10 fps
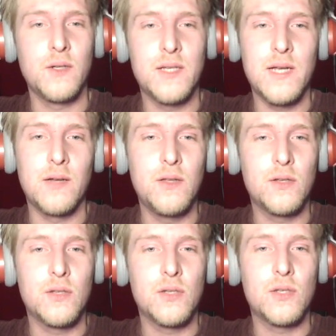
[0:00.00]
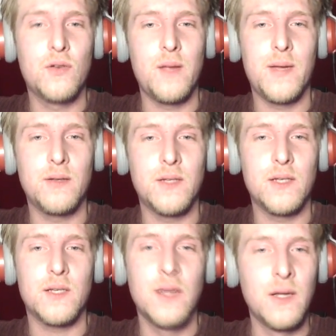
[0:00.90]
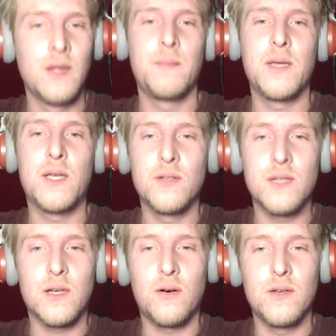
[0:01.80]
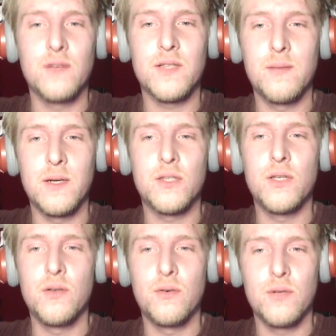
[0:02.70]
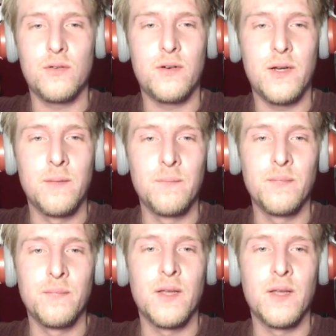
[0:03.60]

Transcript: I want to tell you the story about it, because it's kind of similar to your story.